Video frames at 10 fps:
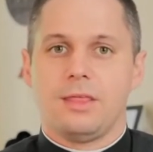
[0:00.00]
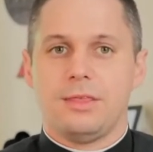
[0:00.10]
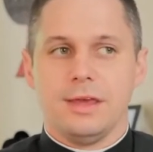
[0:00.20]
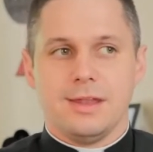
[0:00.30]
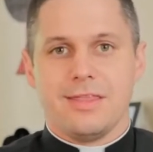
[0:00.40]

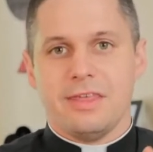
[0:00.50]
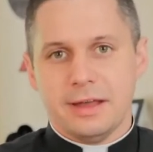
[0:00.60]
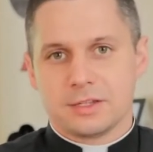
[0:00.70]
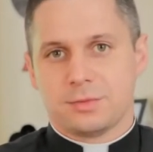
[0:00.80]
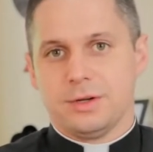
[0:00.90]
then
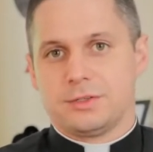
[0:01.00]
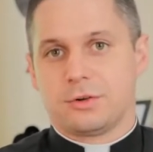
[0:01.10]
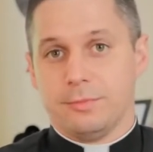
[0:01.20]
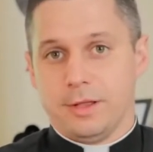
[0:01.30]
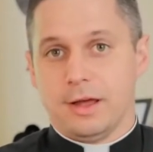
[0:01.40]
that's what
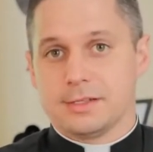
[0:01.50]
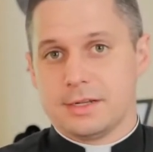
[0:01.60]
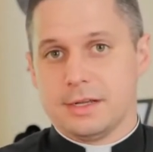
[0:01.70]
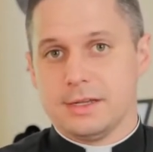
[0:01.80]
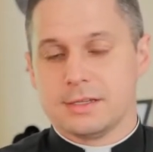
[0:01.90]

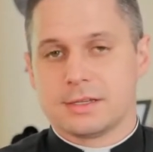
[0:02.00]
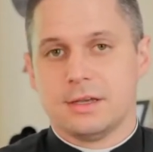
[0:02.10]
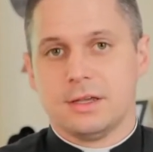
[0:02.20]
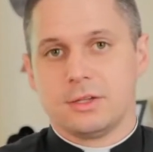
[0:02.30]
scrupulosity is.